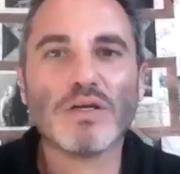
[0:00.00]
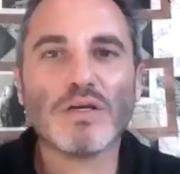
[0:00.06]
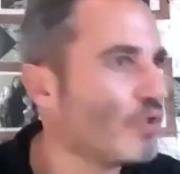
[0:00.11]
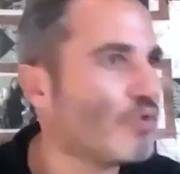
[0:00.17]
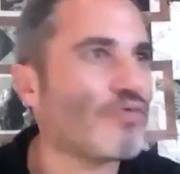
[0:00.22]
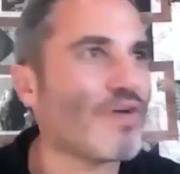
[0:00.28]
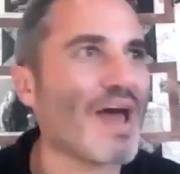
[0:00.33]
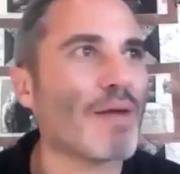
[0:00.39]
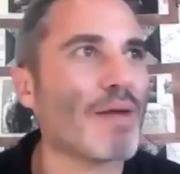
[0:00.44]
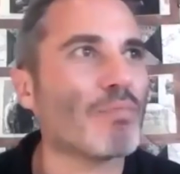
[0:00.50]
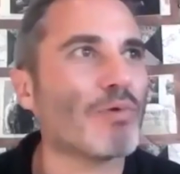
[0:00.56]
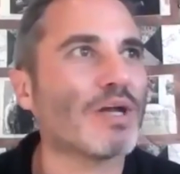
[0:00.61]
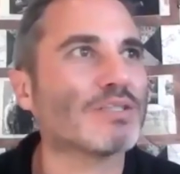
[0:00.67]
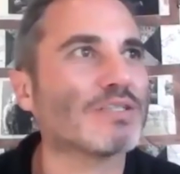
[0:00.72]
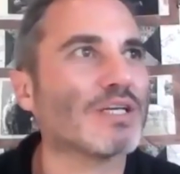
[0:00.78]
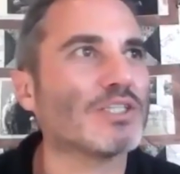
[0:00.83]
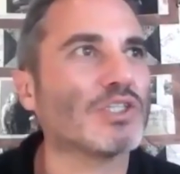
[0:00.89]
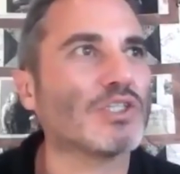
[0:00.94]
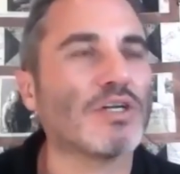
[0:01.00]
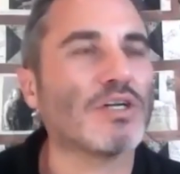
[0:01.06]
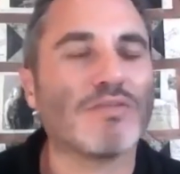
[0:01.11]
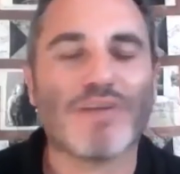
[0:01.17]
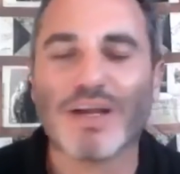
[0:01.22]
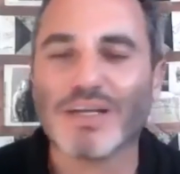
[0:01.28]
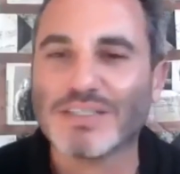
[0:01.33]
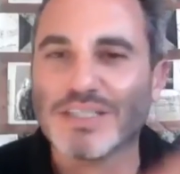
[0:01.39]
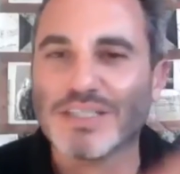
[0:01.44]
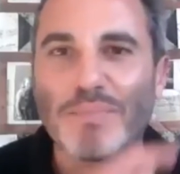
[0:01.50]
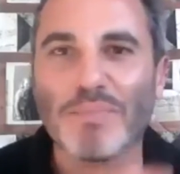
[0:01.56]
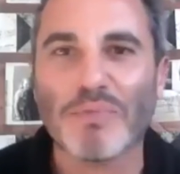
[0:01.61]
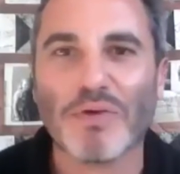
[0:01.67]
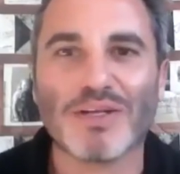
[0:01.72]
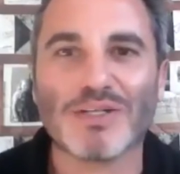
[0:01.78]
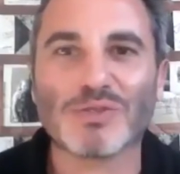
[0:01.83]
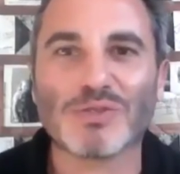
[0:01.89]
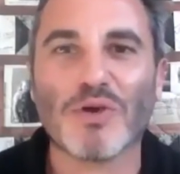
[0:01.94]
there are two fabrics. I should have had a
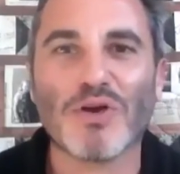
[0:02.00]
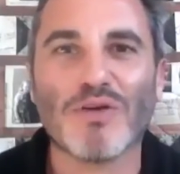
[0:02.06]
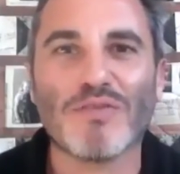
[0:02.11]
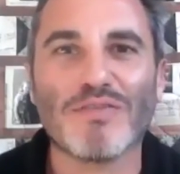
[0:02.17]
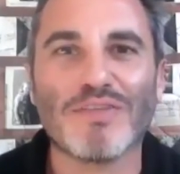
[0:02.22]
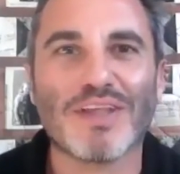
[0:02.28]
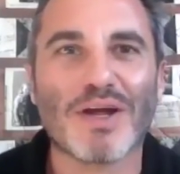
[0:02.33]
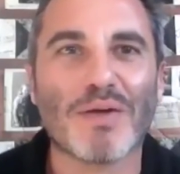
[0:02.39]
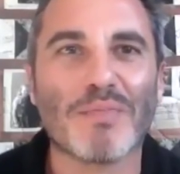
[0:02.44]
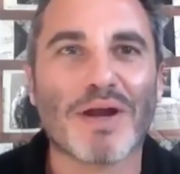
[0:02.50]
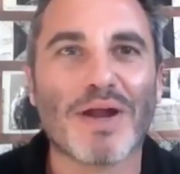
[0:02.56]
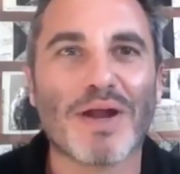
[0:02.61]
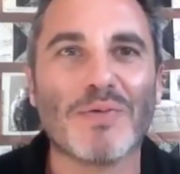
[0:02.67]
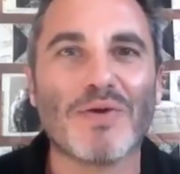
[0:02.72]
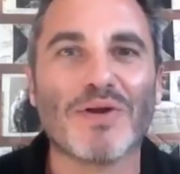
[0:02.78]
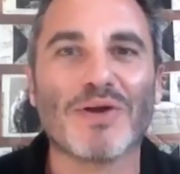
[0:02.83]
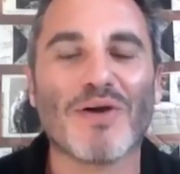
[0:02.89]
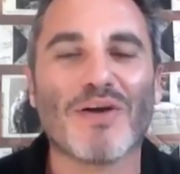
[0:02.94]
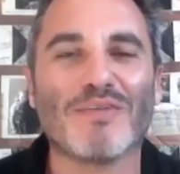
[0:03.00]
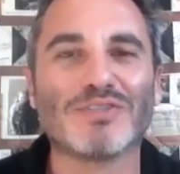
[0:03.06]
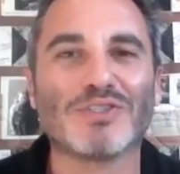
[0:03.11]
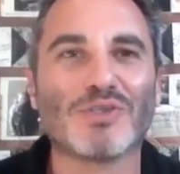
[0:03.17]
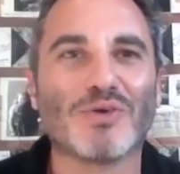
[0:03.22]
sample. There's one over there, but I don't want to